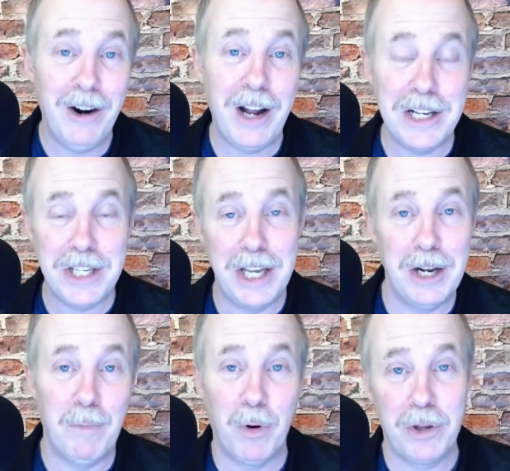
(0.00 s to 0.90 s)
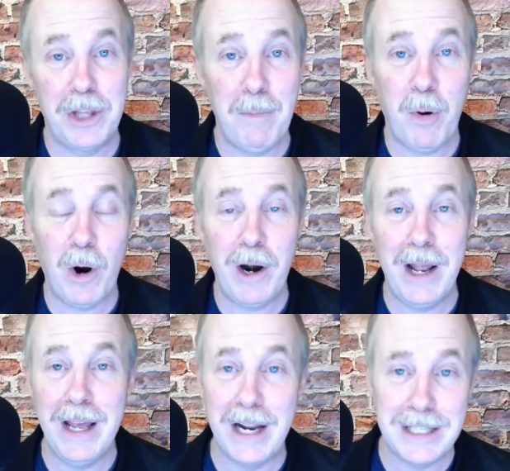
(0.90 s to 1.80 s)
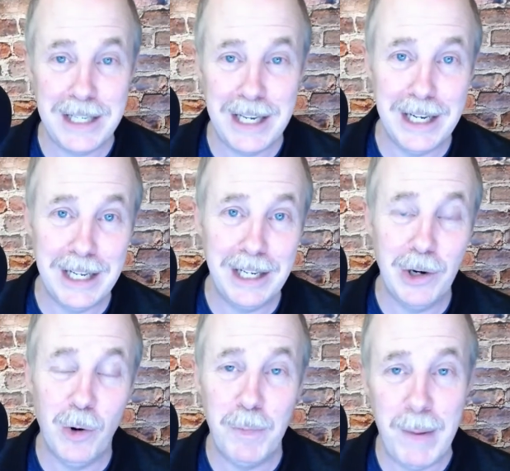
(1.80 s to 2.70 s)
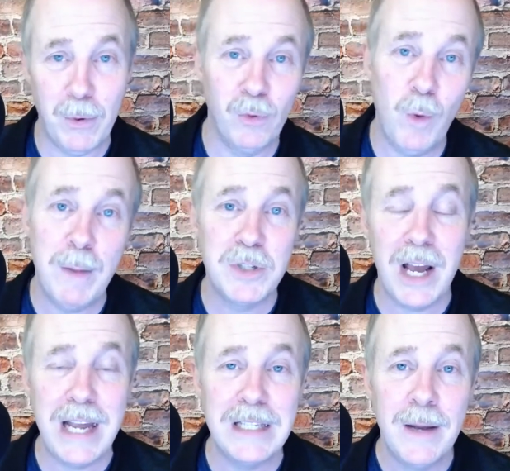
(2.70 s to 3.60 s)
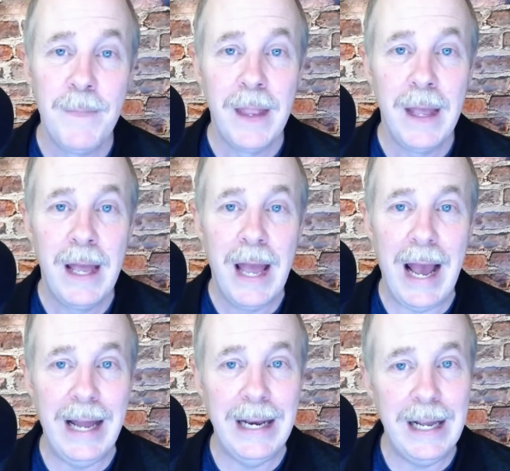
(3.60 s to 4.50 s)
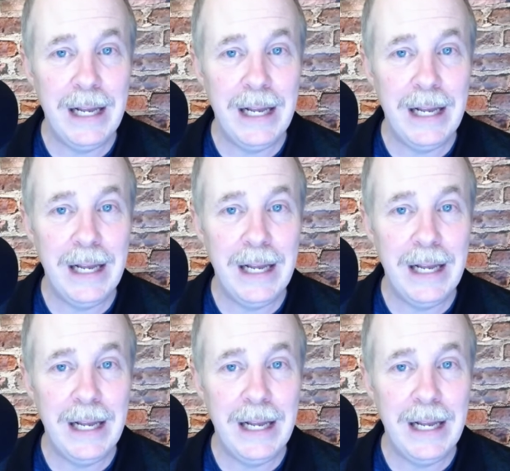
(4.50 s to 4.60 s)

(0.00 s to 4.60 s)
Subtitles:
and I see it at a birthday party, and I see it at on people's websites, and